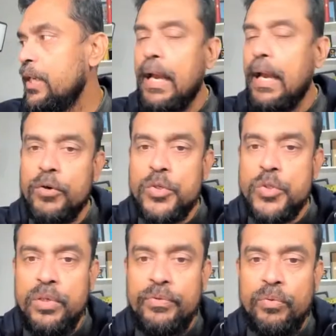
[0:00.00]
And also
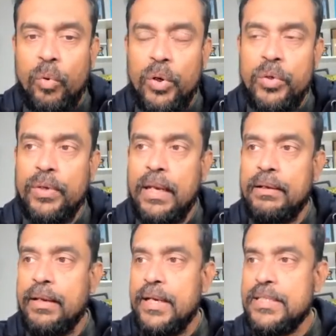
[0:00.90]
if you want, you can
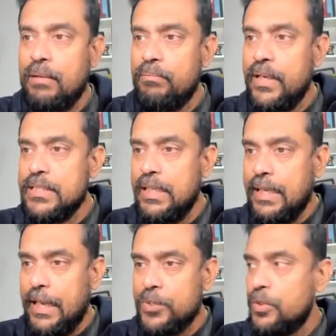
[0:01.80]
create subnets later
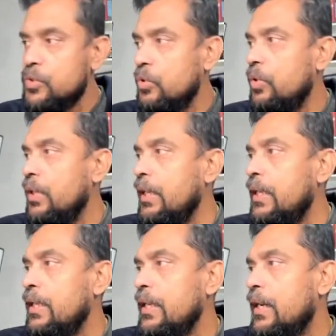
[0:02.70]
as well. So
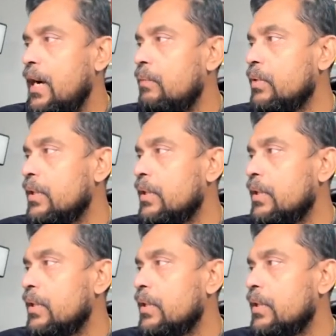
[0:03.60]
here I'm going